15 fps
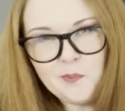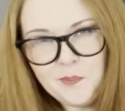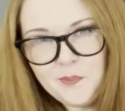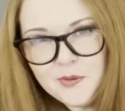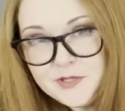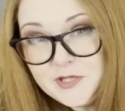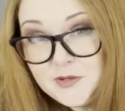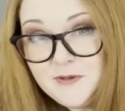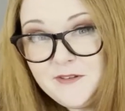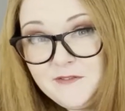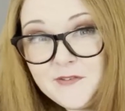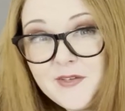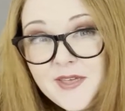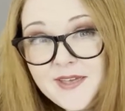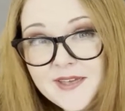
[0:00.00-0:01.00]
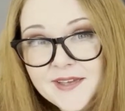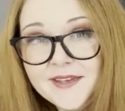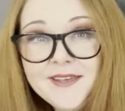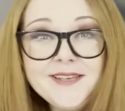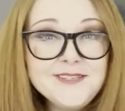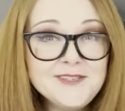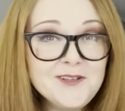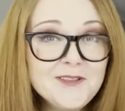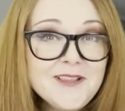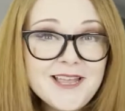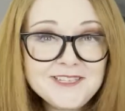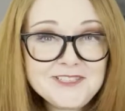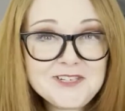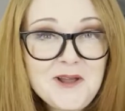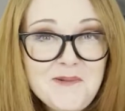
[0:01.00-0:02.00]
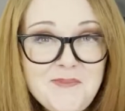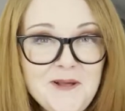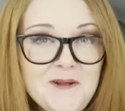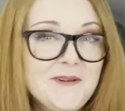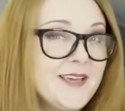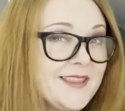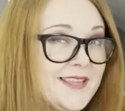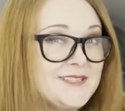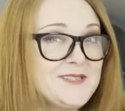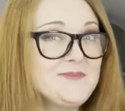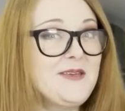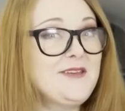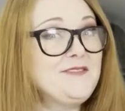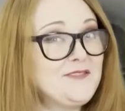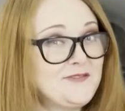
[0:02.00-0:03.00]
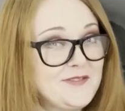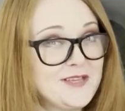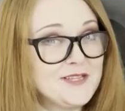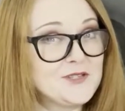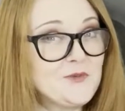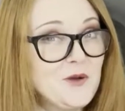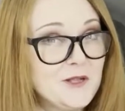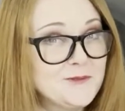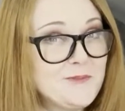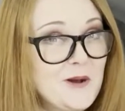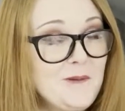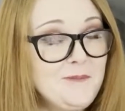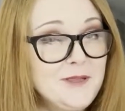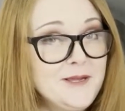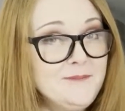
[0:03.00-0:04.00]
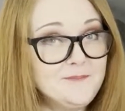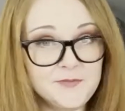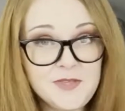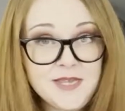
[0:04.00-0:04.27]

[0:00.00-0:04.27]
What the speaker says: But to be fair, as an online shop owner, that's a bit of a first world problem.